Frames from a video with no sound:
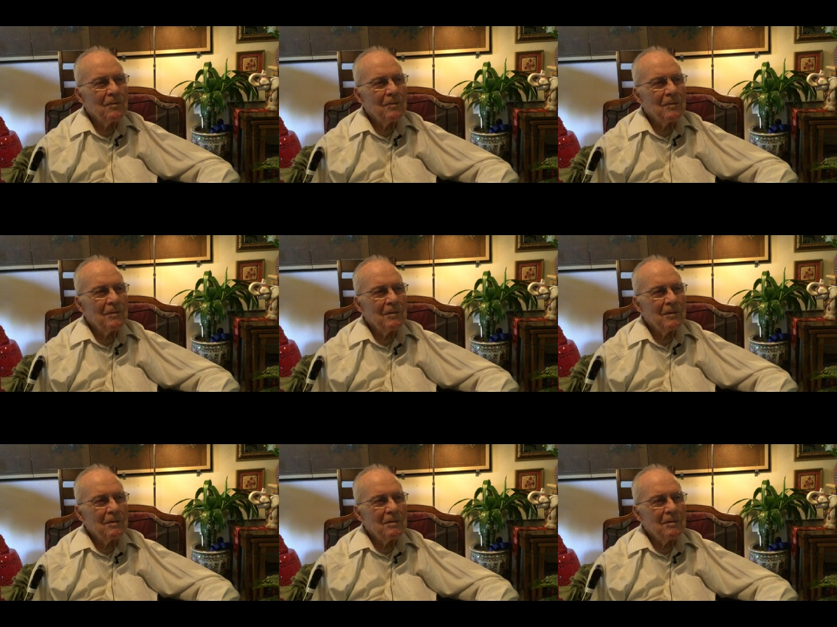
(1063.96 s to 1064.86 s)

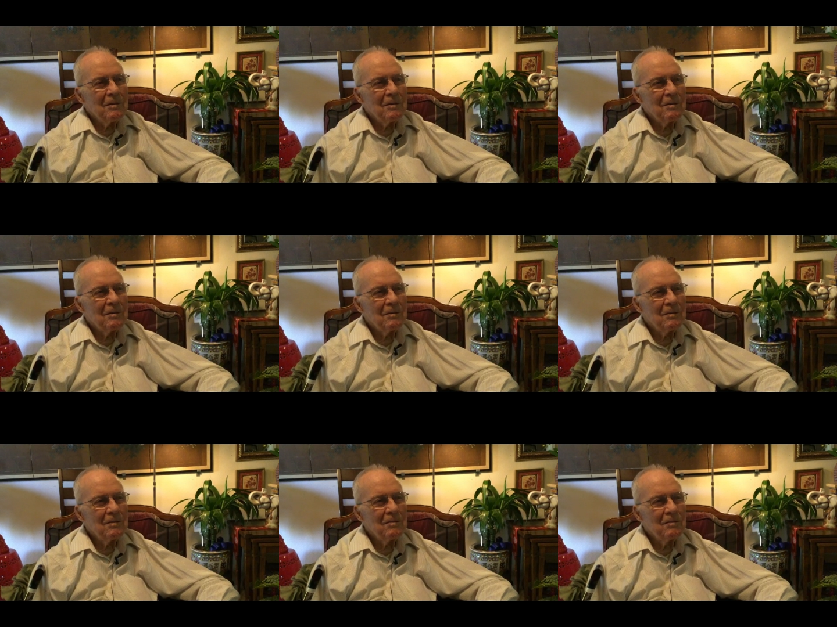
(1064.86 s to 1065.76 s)

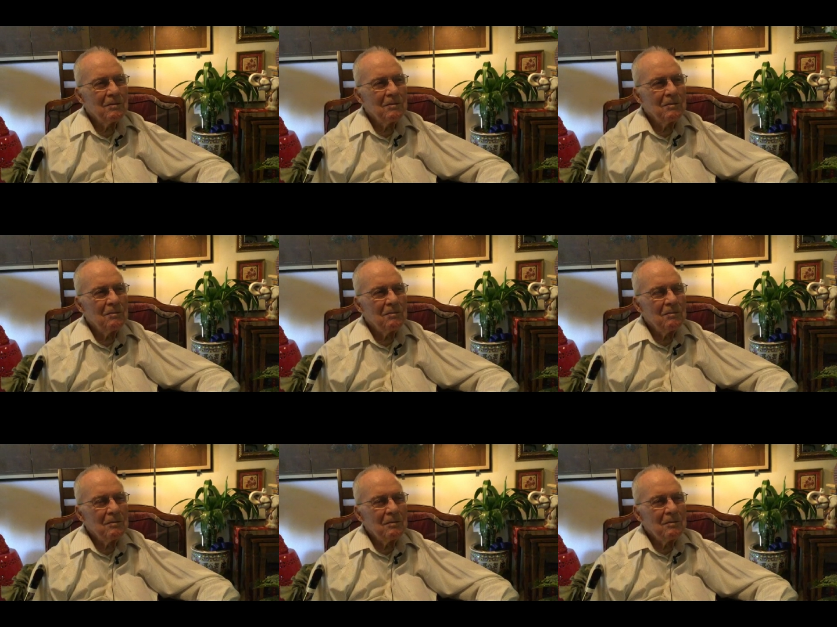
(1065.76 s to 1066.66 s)

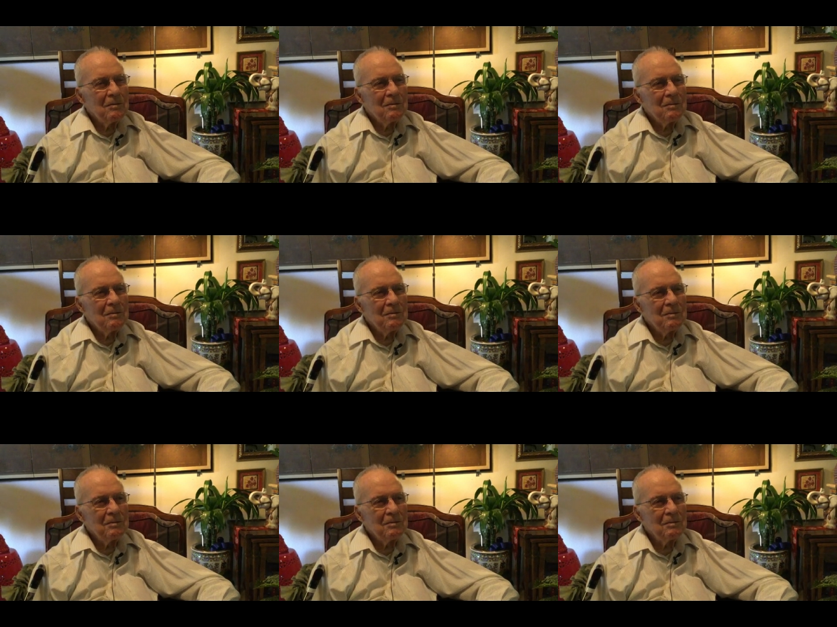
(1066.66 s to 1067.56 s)

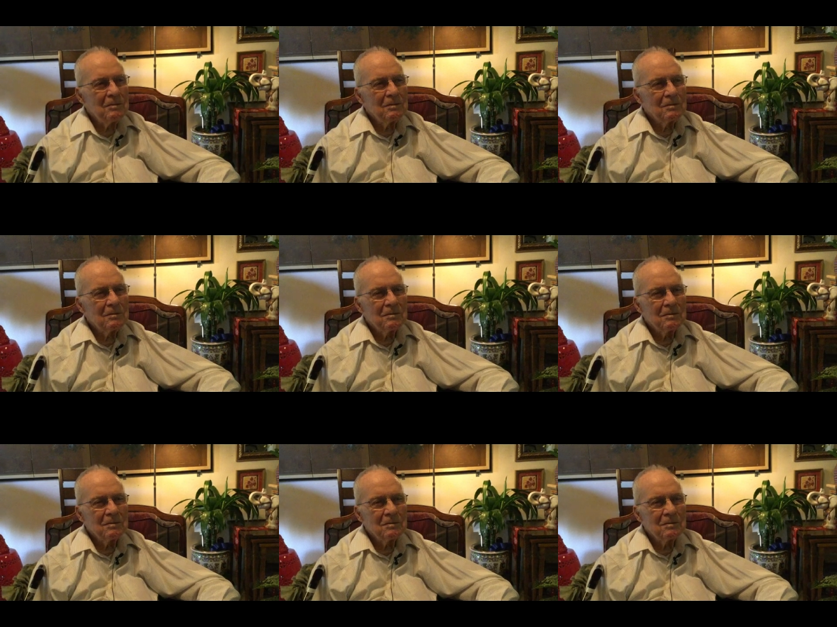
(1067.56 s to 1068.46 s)

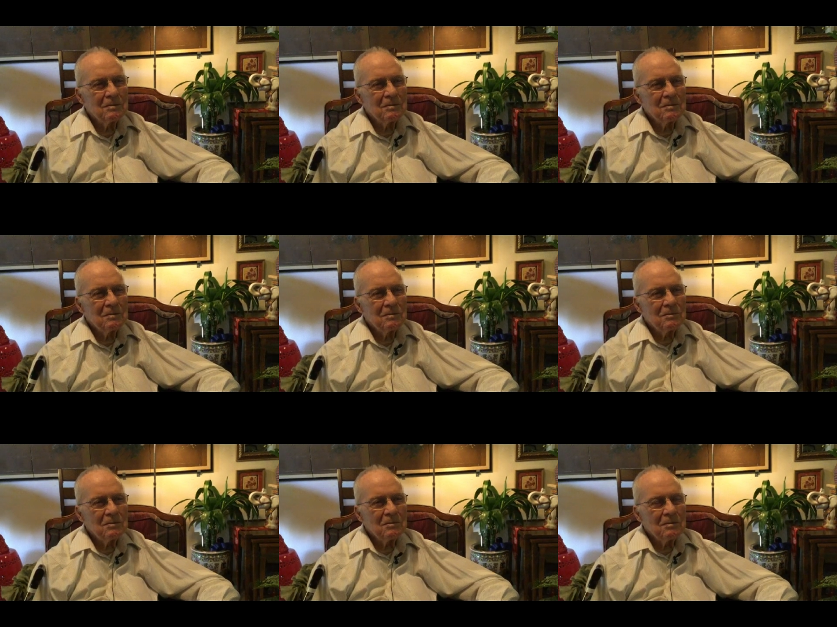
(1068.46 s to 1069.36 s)

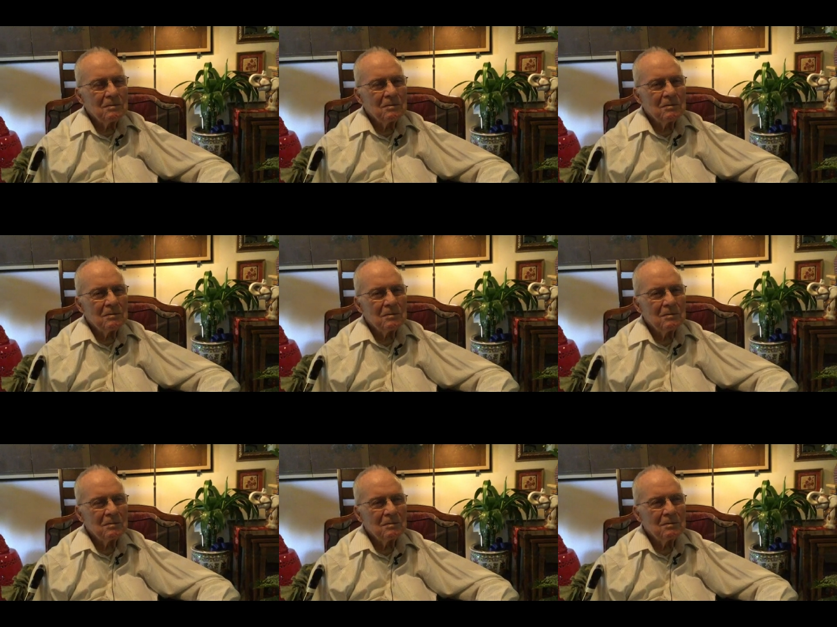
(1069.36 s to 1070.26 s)

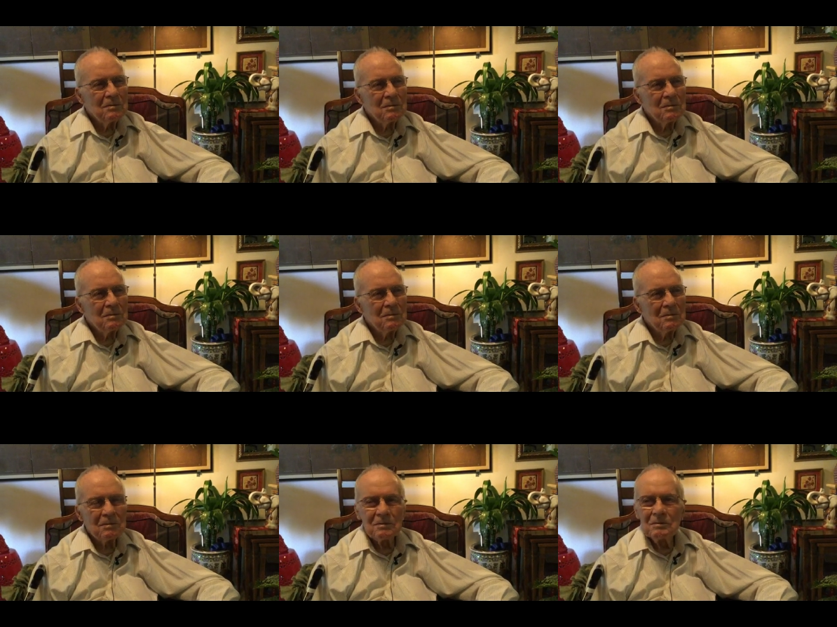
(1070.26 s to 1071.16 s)

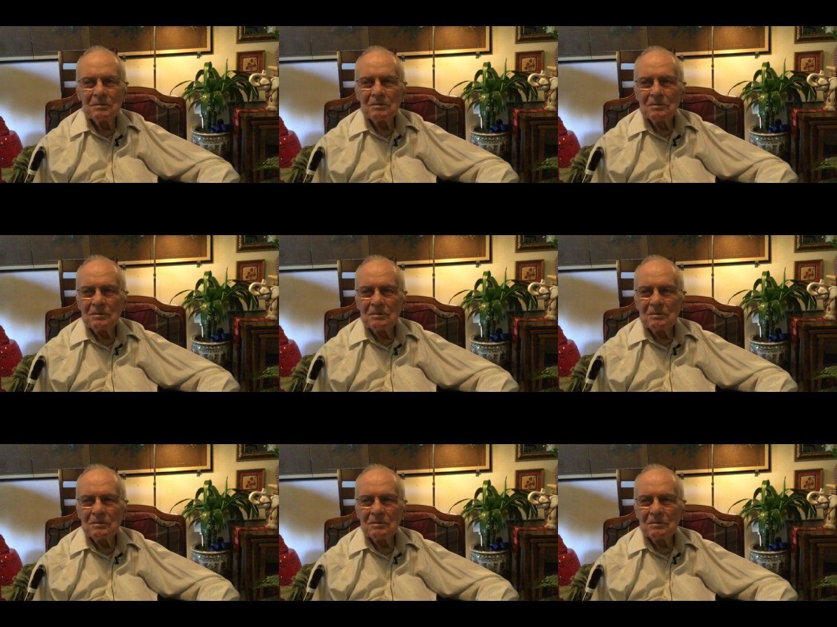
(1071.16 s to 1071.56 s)
Nobody speaks.